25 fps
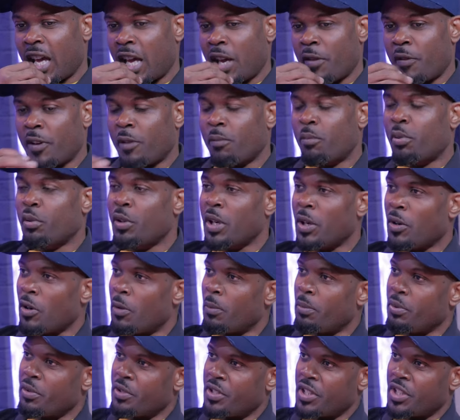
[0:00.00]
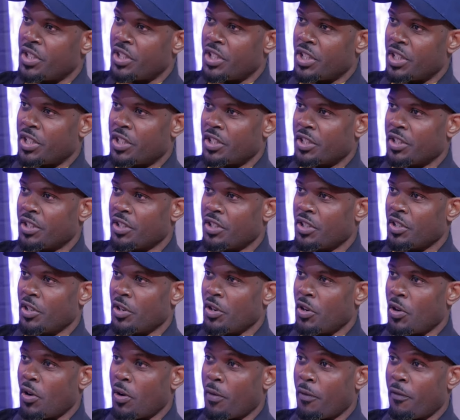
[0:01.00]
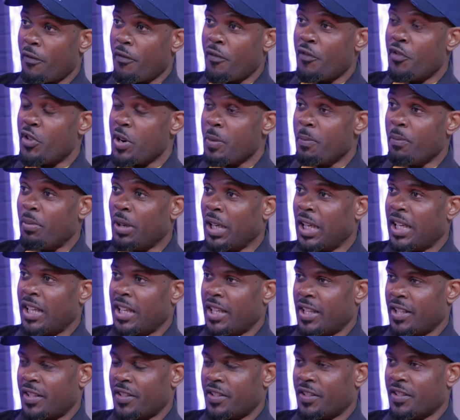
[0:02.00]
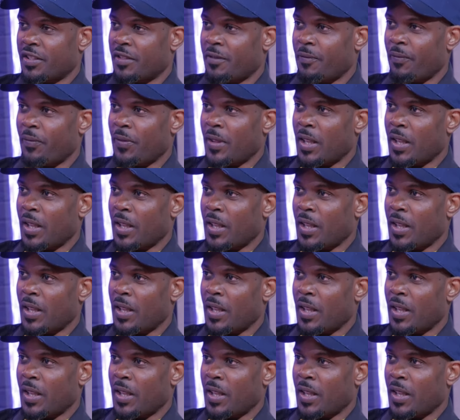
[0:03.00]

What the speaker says: If I put a composition of three players,